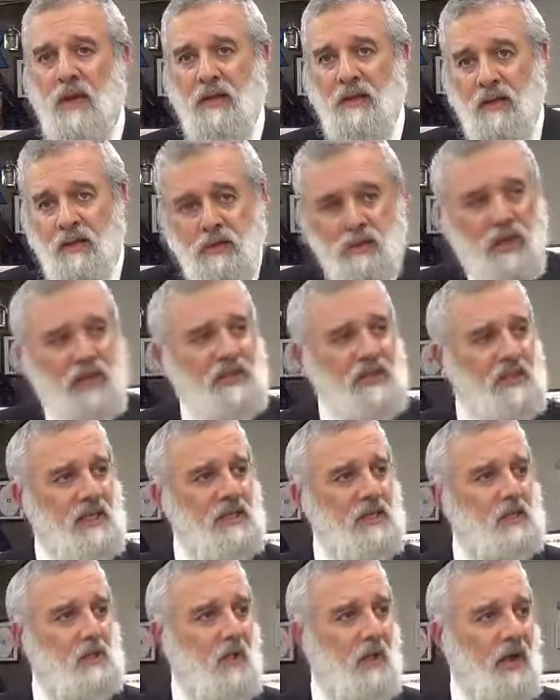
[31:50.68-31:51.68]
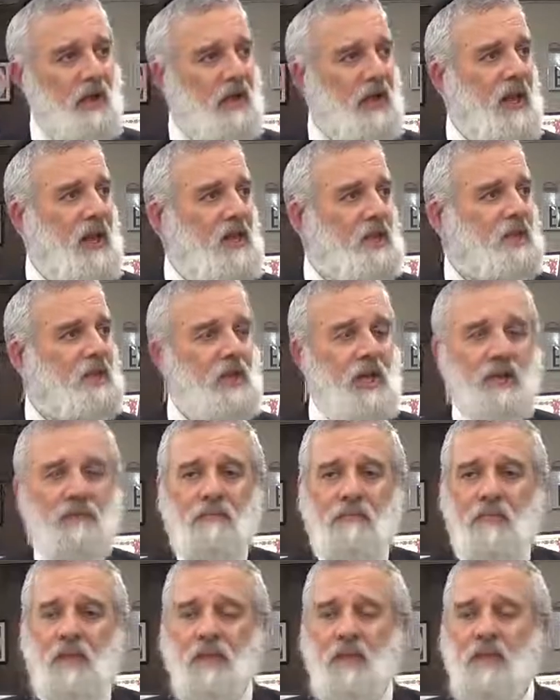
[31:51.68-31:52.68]
And the Torah says so, Einei
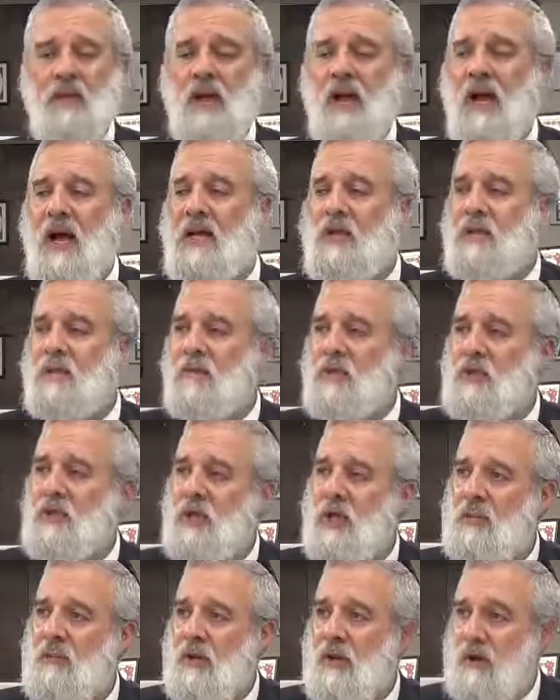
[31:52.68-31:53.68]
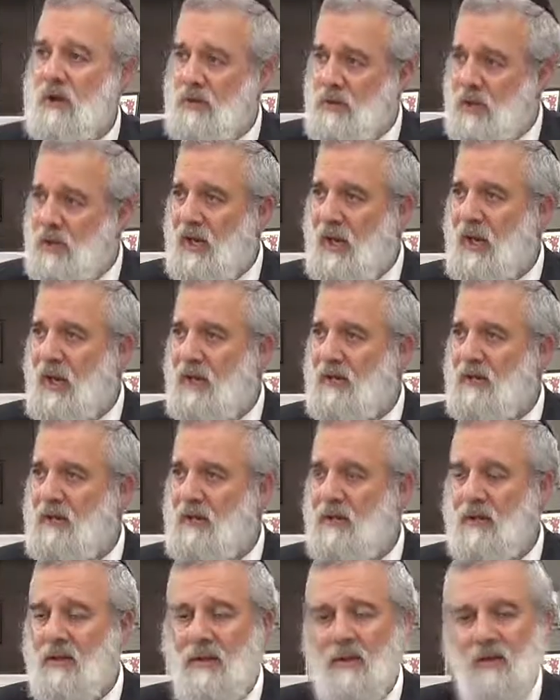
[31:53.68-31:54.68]
Hashem, the eyes of Hashem are on the land,
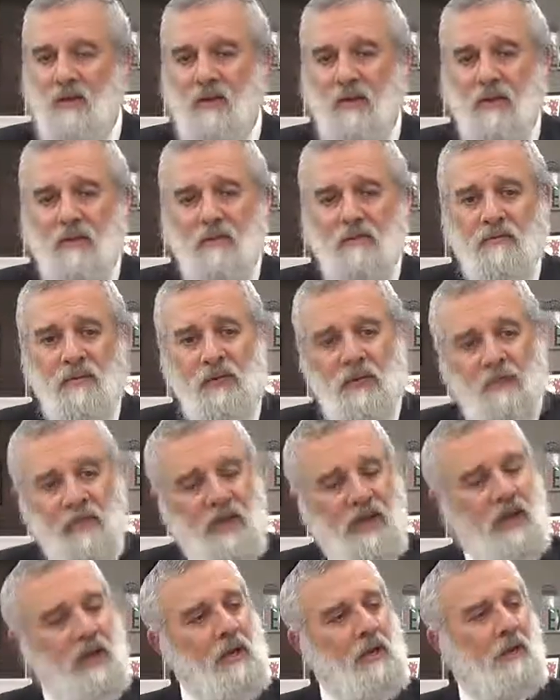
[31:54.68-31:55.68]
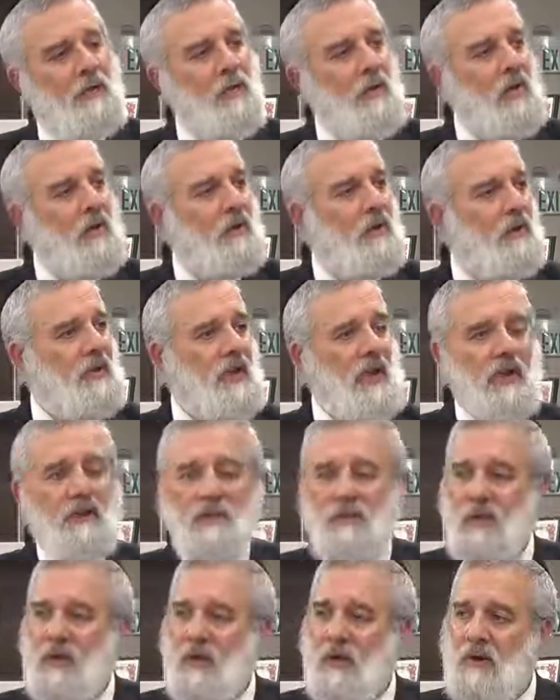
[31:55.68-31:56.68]
from the beginning of the year to the end
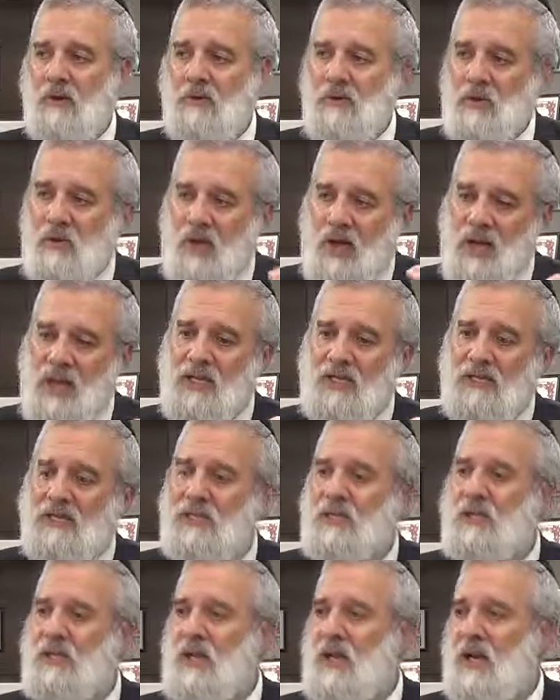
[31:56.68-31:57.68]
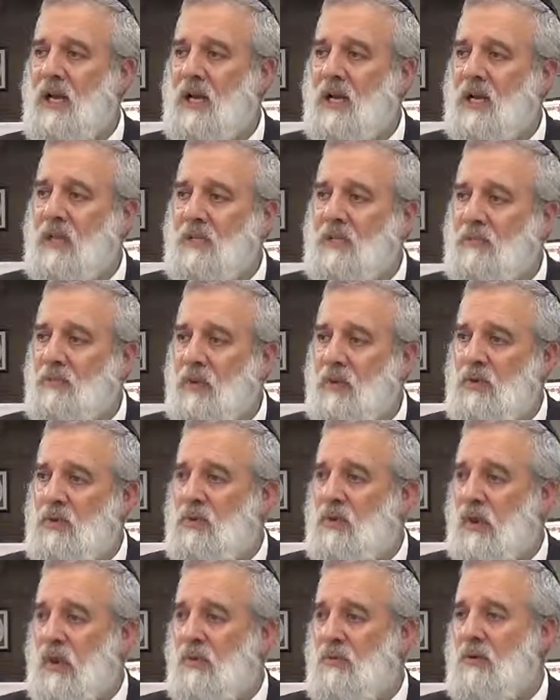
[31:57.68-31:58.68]
of the year. So Eretz Yisrael, as opposed
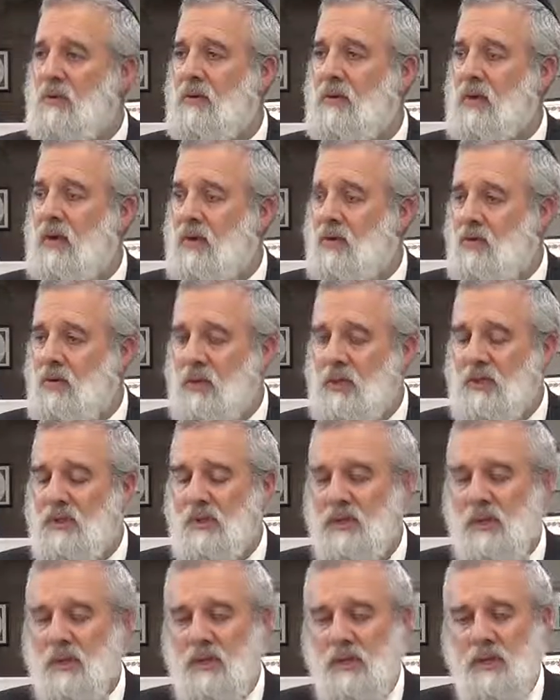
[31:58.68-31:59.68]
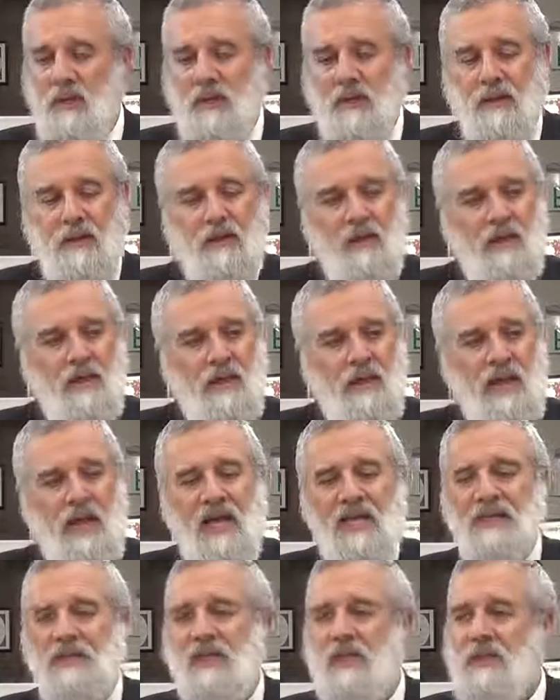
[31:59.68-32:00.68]
to other countries,
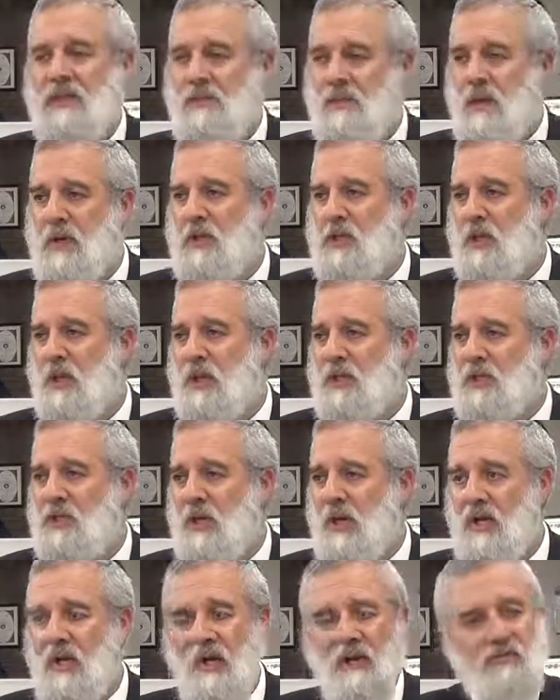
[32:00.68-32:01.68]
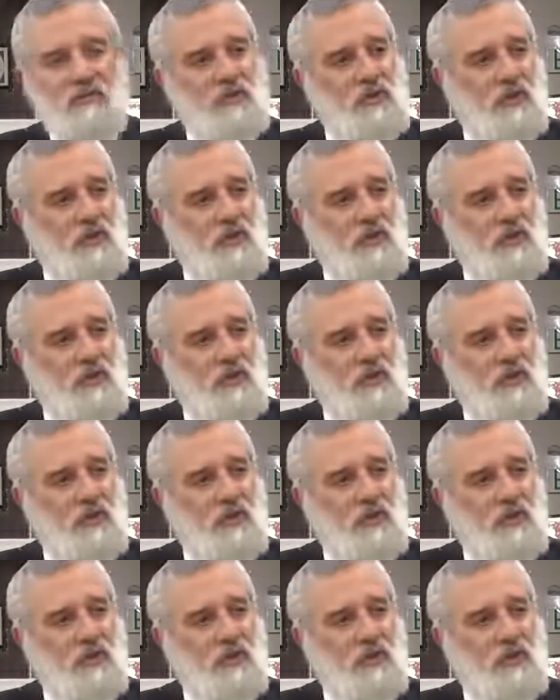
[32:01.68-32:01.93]
has a special hashgacha of